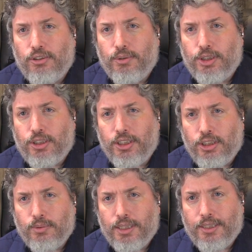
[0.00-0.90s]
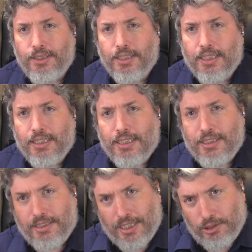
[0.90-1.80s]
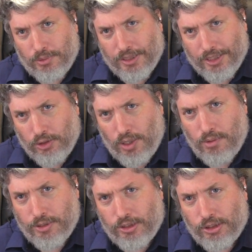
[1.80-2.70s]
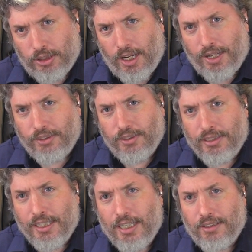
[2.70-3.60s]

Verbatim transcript: Jewish history, he says, When Israel was a child, then I